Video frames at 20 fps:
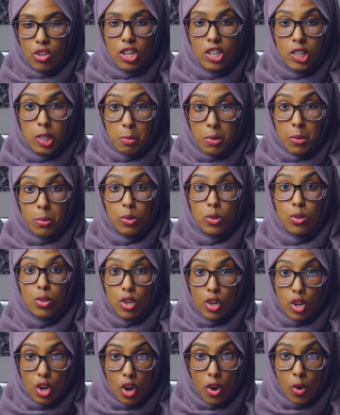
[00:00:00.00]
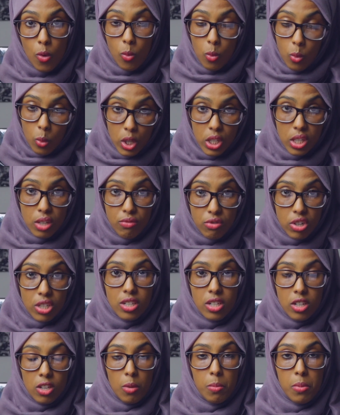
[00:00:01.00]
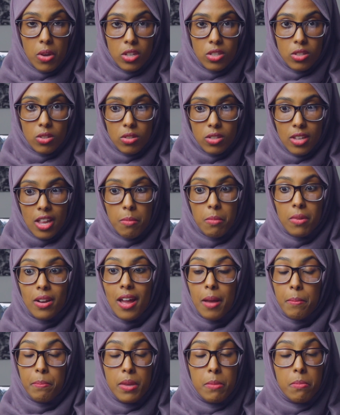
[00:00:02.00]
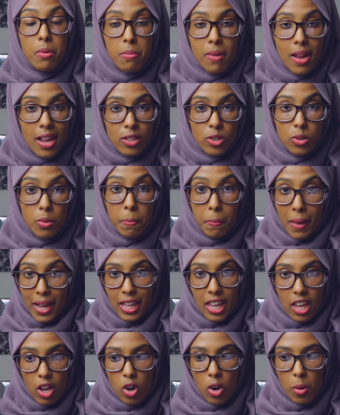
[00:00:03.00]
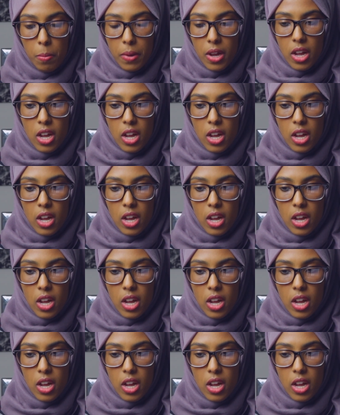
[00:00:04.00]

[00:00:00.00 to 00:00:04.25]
need to be able to know what you've written in your personal statement and be prepared to back it up.